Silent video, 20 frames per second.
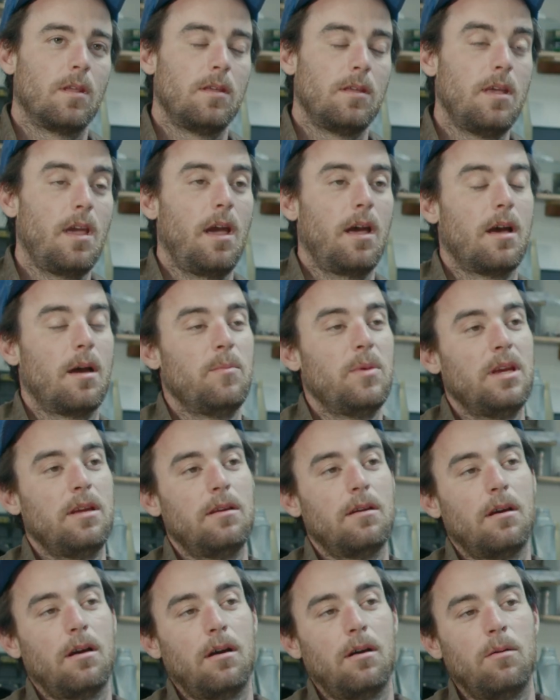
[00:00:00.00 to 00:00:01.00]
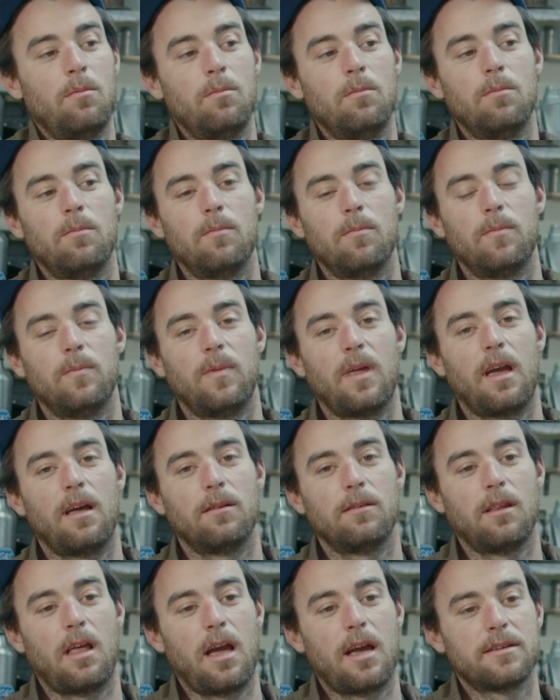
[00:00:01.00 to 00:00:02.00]
Yeah, I mean,
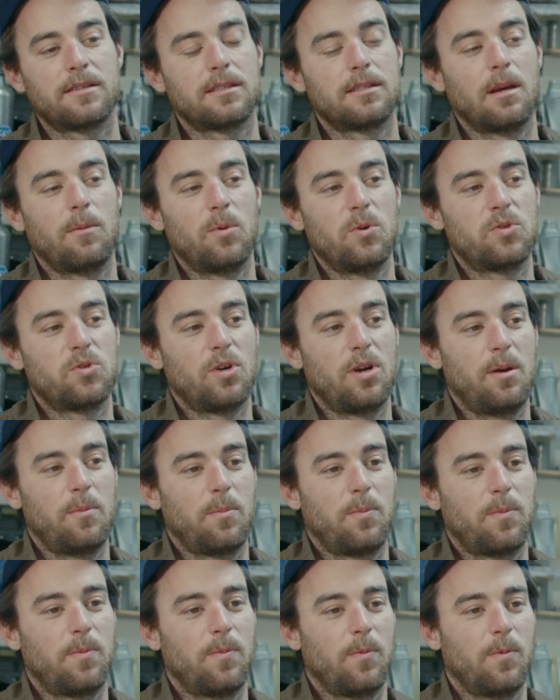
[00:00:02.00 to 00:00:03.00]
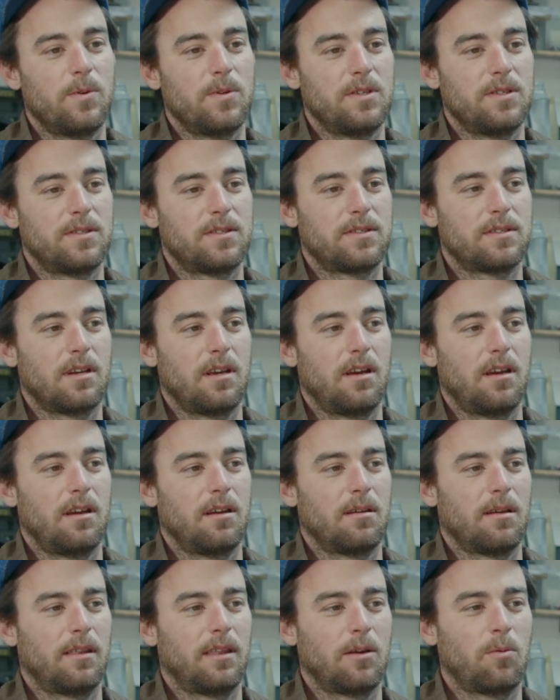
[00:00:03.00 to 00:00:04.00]
that last summer trip was,
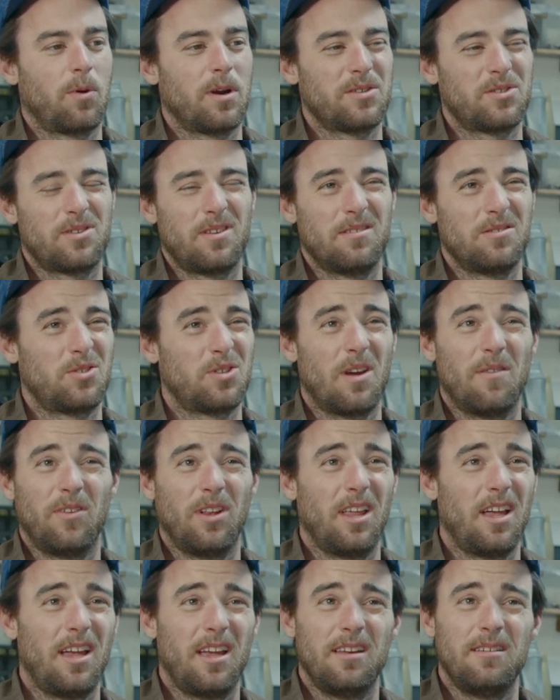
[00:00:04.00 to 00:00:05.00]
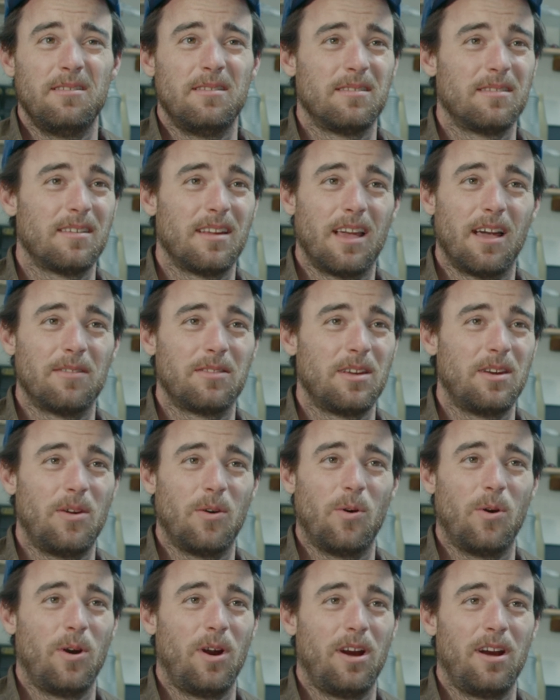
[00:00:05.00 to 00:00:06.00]
I like rushed the shovel head out the
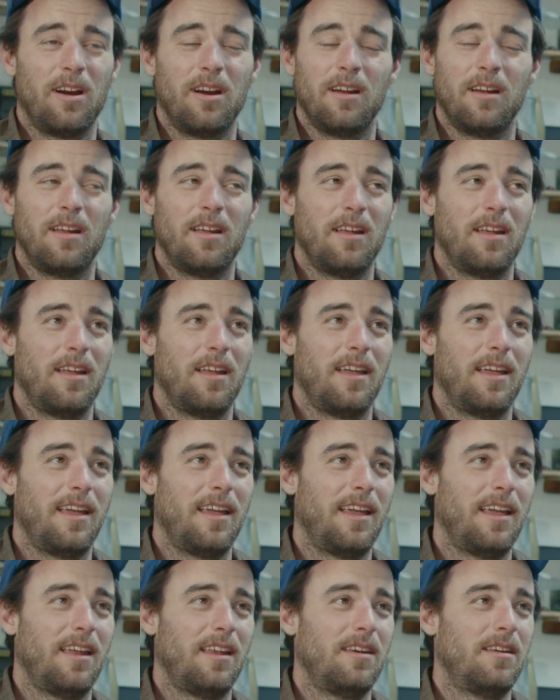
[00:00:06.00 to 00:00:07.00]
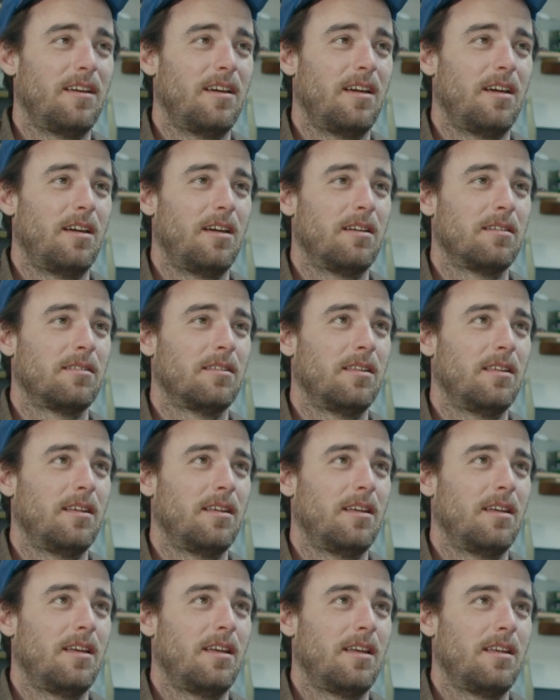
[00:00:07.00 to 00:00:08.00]
door, and
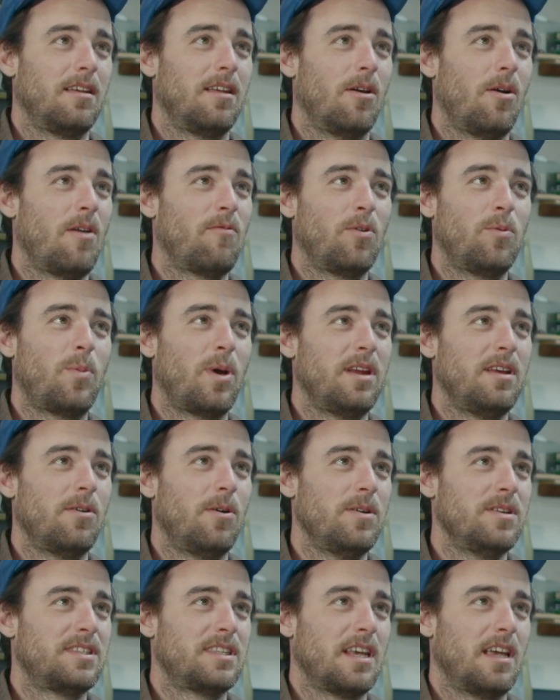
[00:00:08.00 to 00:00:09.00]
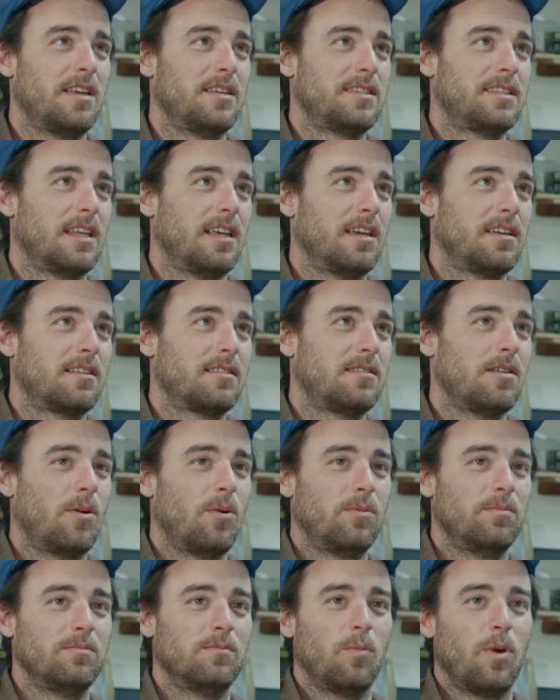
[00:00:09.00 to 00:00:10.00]
you know, everybody always says like,
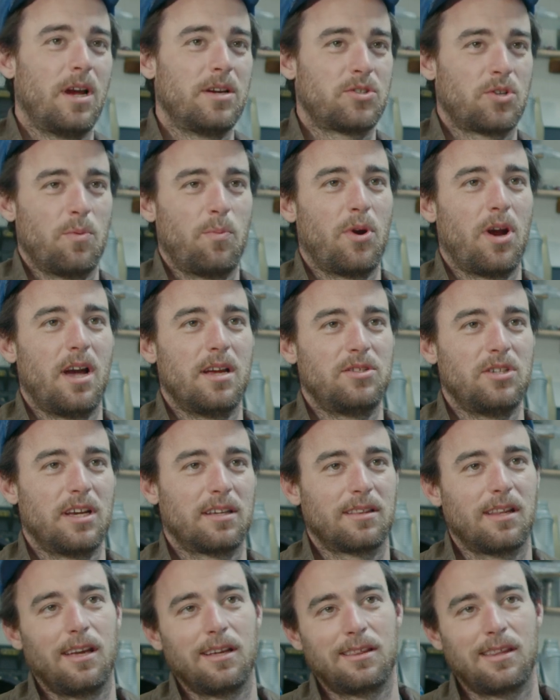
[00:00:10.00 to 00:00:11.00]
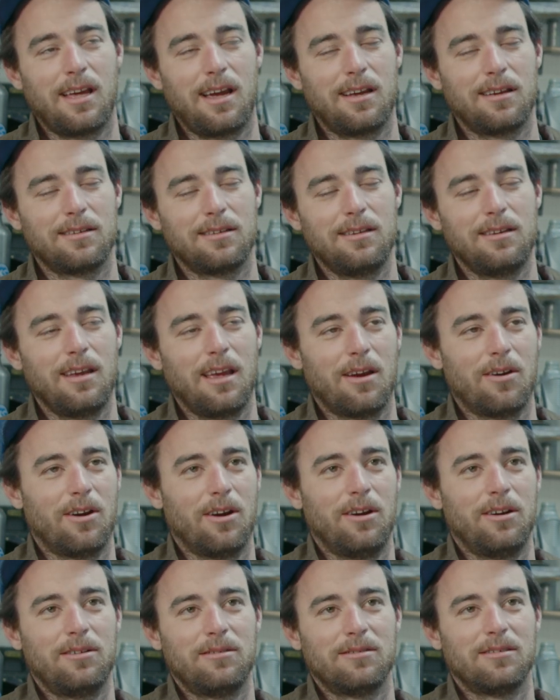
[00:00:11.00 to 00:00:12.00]
don't rush a project like that, you get
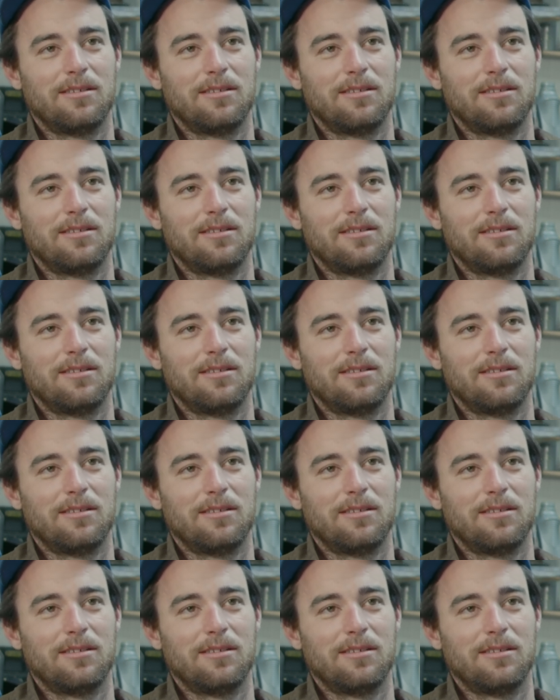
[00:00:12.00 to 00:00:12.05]
hurt.